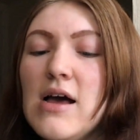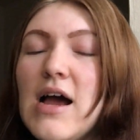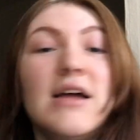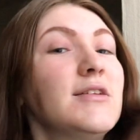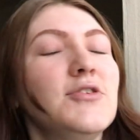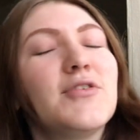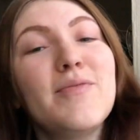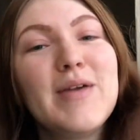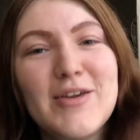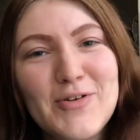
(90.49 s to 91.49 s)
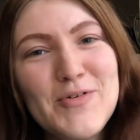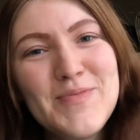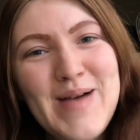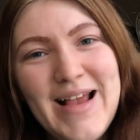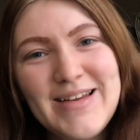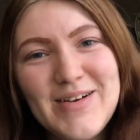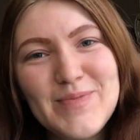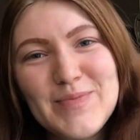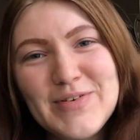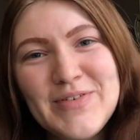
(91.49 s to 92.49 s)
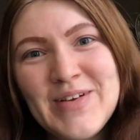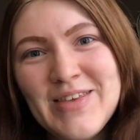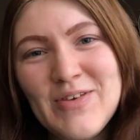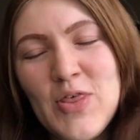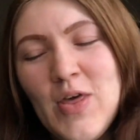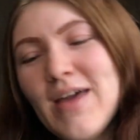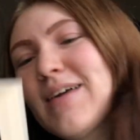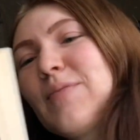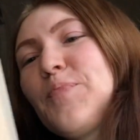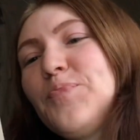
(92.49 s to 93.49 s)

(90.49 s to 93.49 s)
and you can make your own mind up what you think.